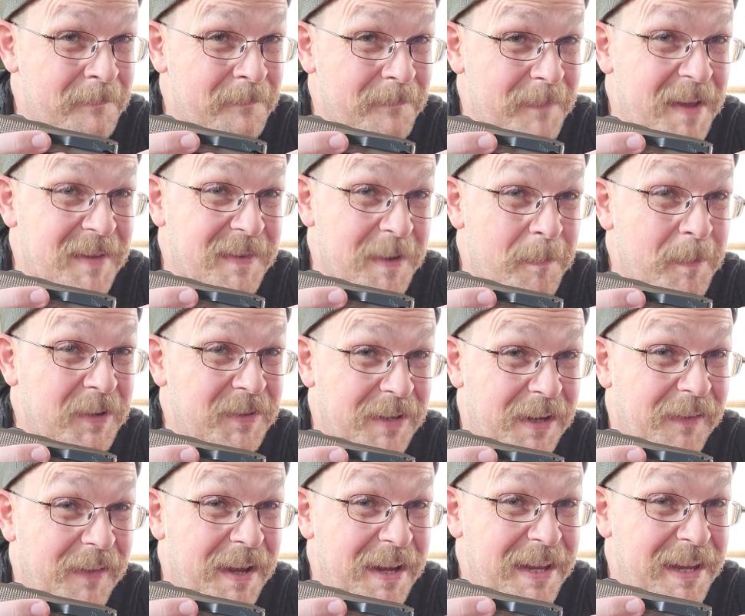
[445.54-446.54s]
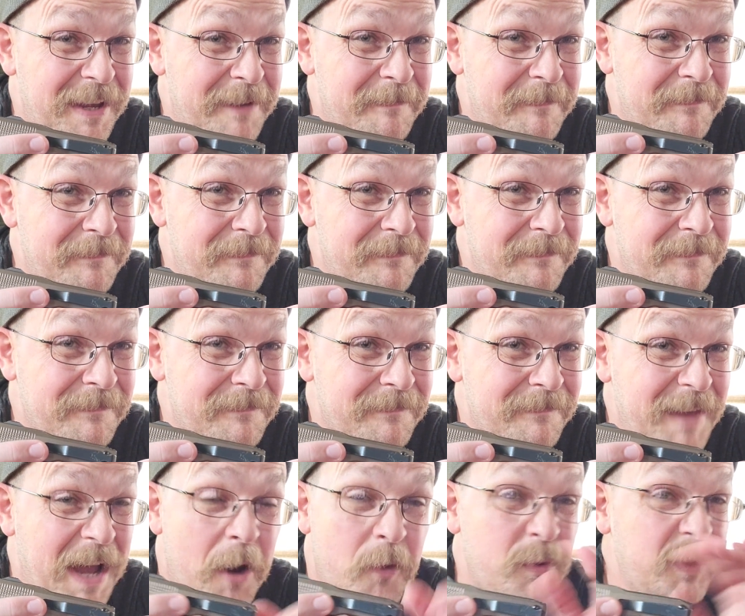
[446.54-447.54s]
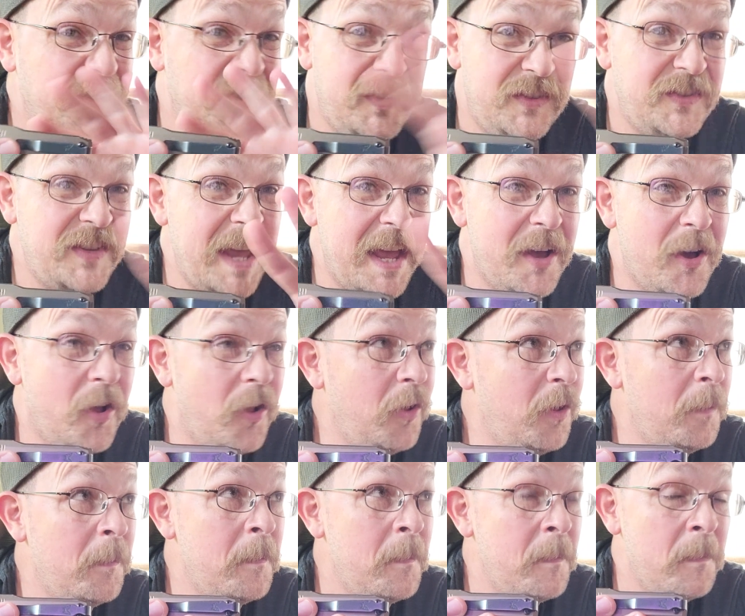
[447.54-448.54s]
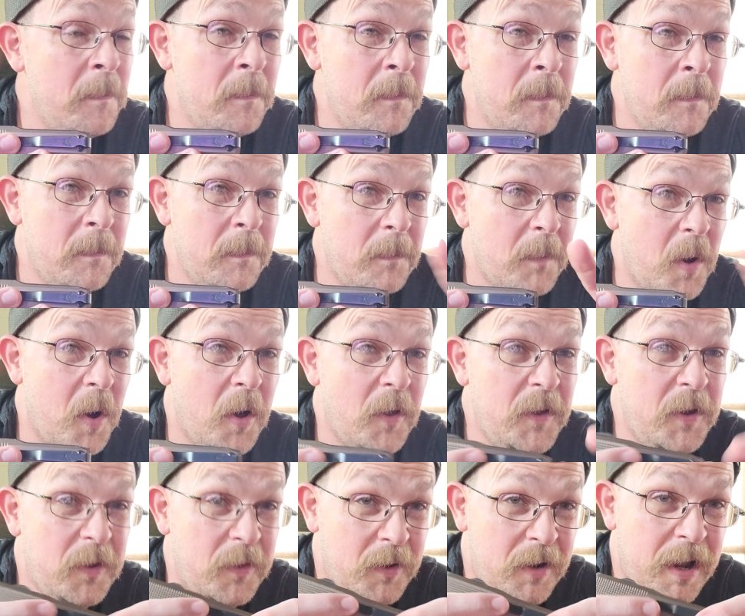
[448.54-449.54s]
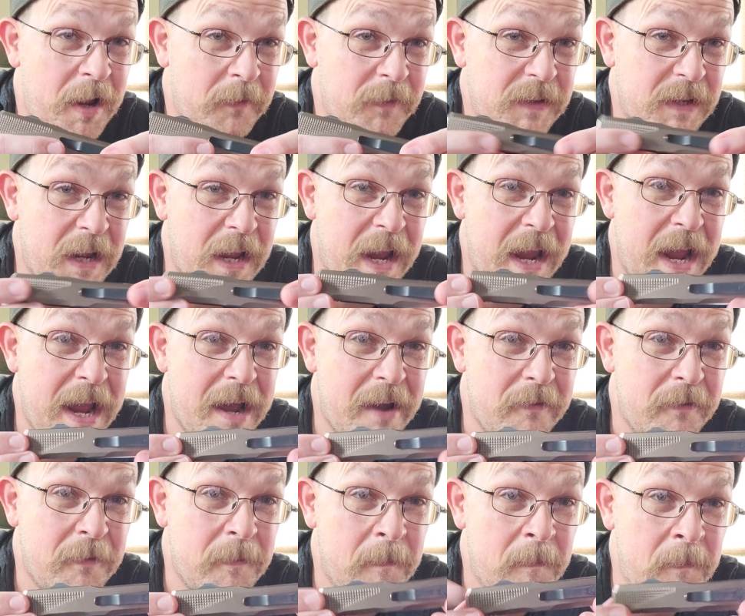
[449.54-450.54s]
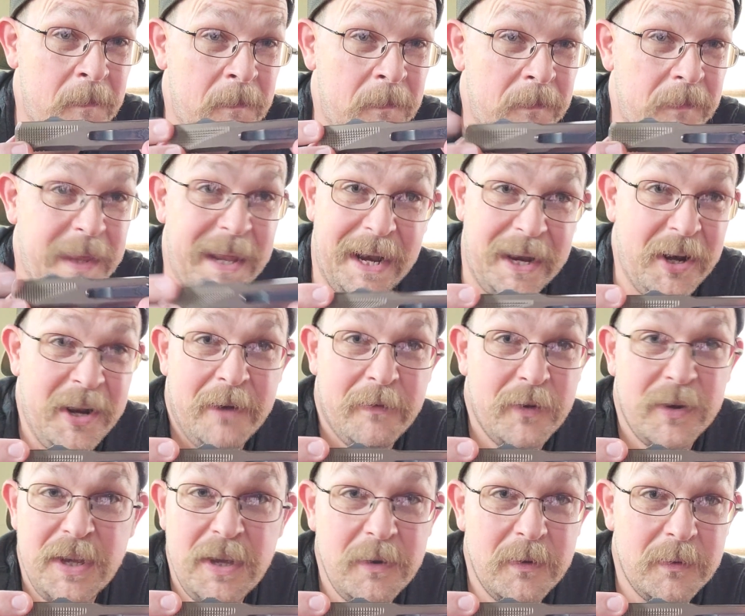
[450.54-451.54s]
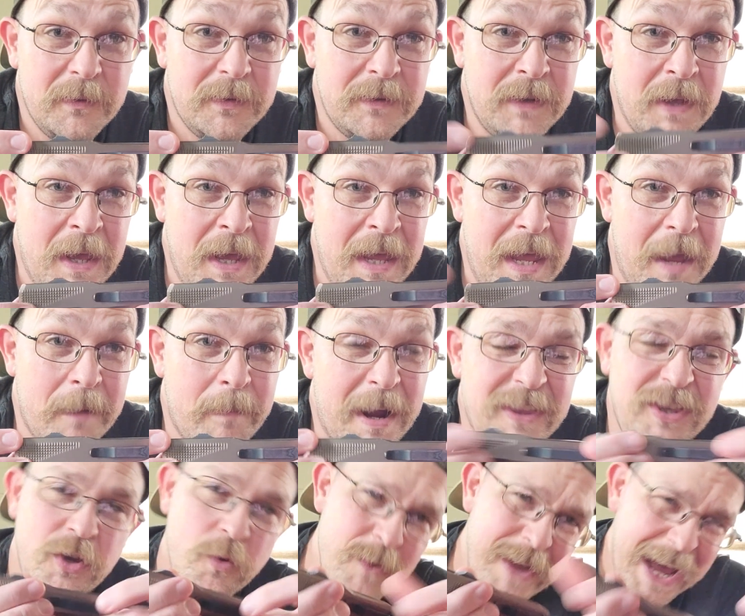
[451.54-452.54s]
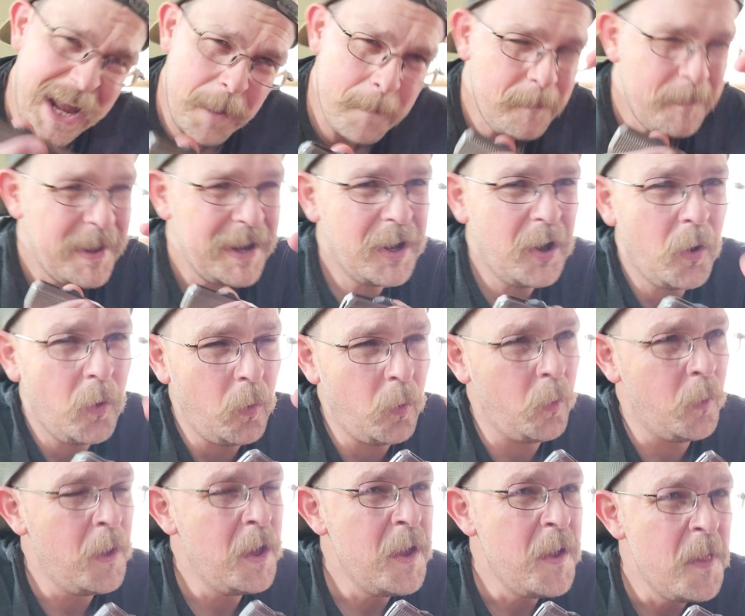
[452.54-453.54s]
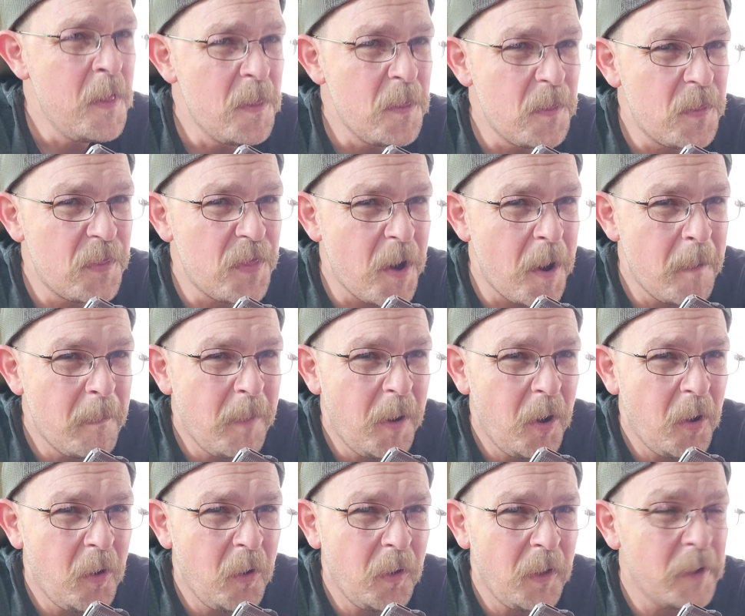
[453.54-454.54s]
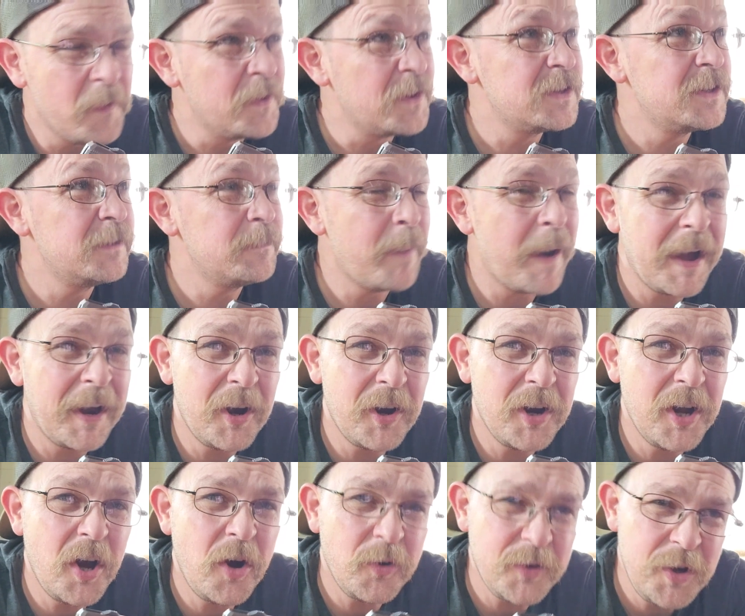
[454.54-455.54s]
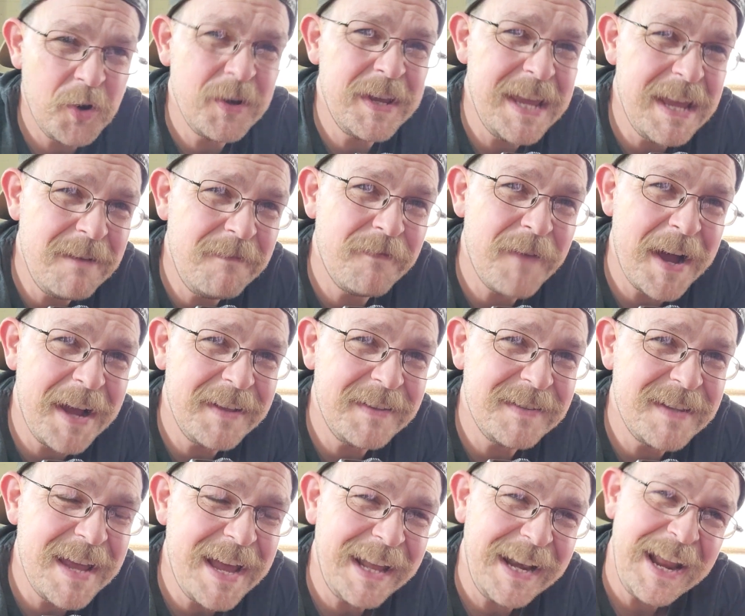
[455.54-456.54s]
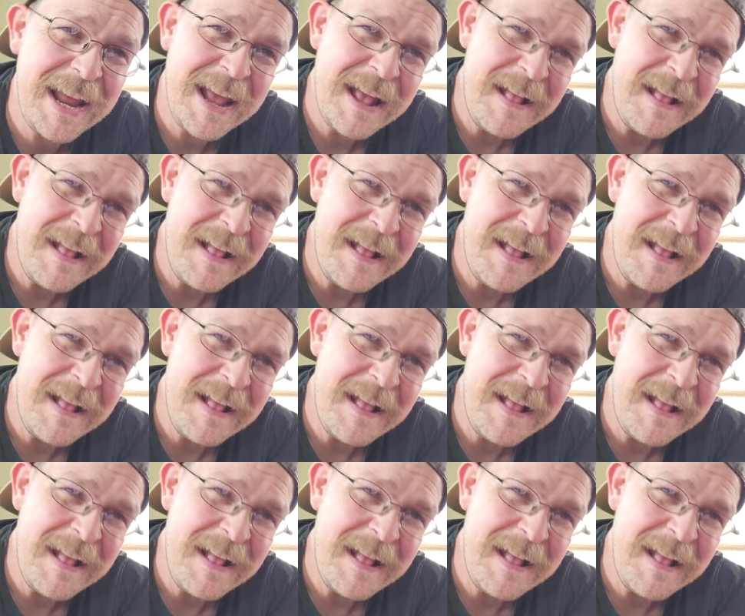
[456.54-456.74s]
That's how much I like it. I would sell all the other knives that I have that I never use and buy. You got a big old thumb hole on the Spyderco. Your kid finds that,